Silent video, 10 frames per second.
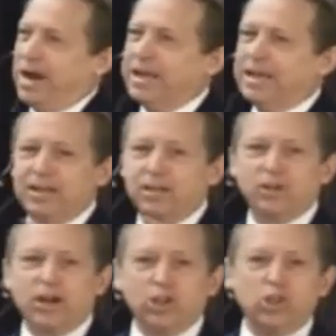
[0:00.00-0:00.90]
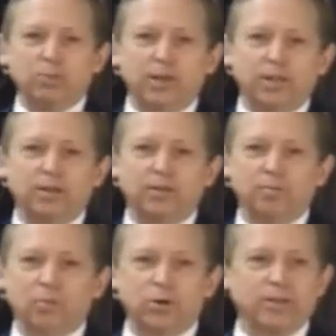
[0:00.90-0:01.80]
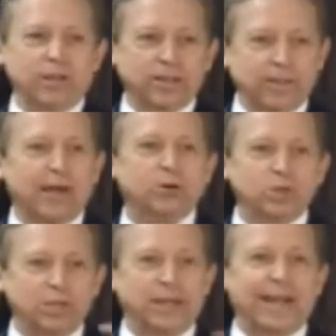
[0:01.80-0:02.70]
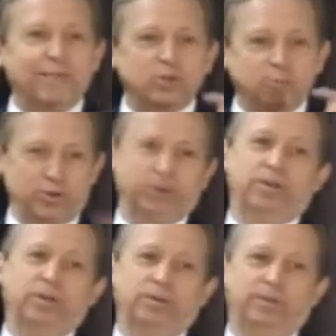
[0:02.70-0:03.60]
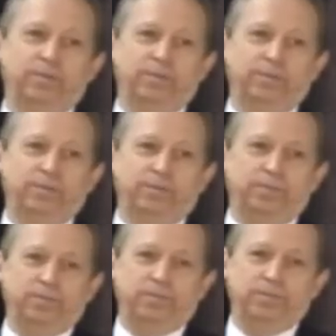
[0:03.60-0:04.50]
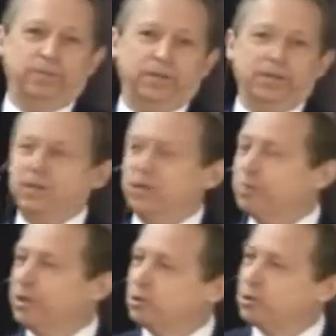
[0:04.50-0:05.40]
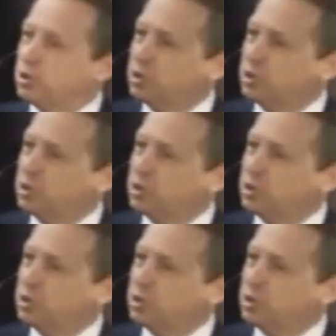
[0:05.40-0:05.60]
I can document more than 1,000 lives per year in the Intermountain